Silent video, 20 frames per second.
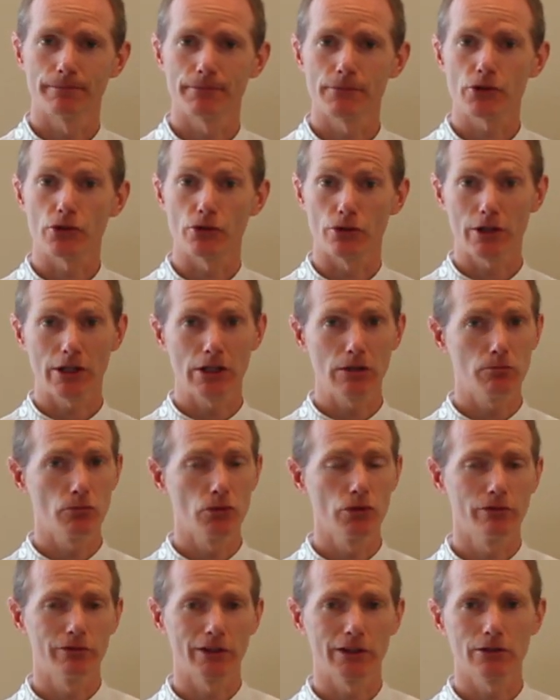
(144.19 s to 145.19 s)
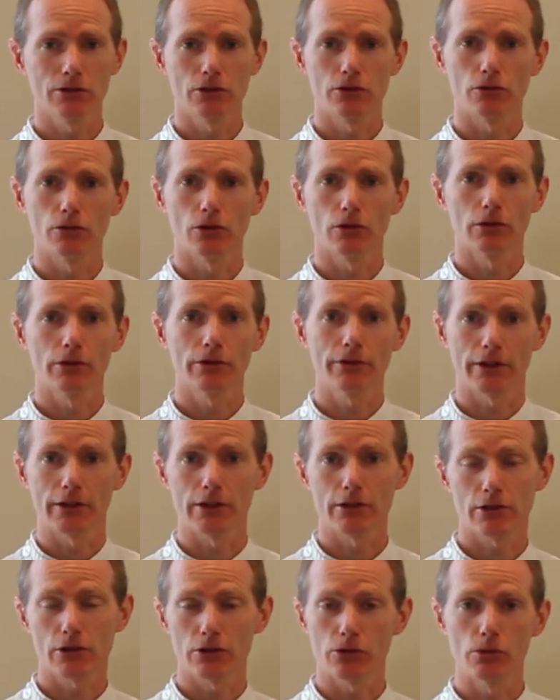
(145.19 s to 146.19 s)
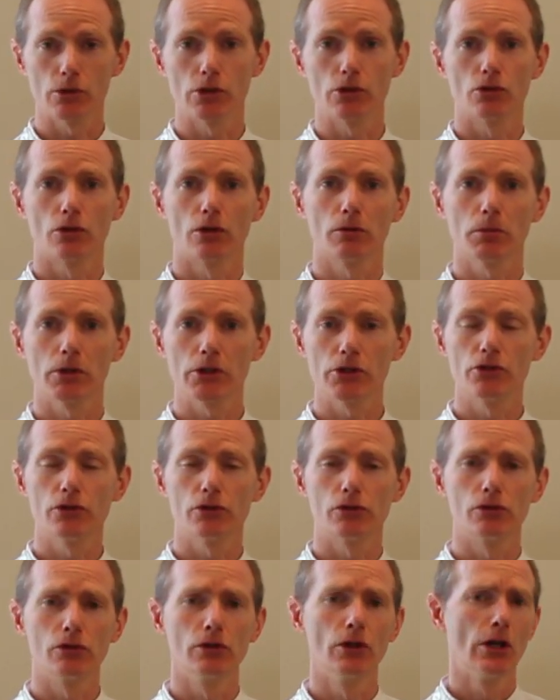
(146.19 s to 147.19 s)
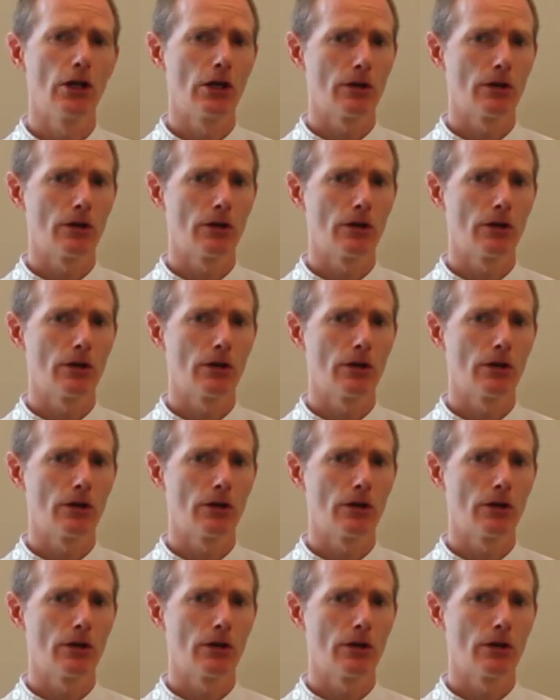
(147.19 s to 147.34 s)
So keep moving, do all the things that you would normally do,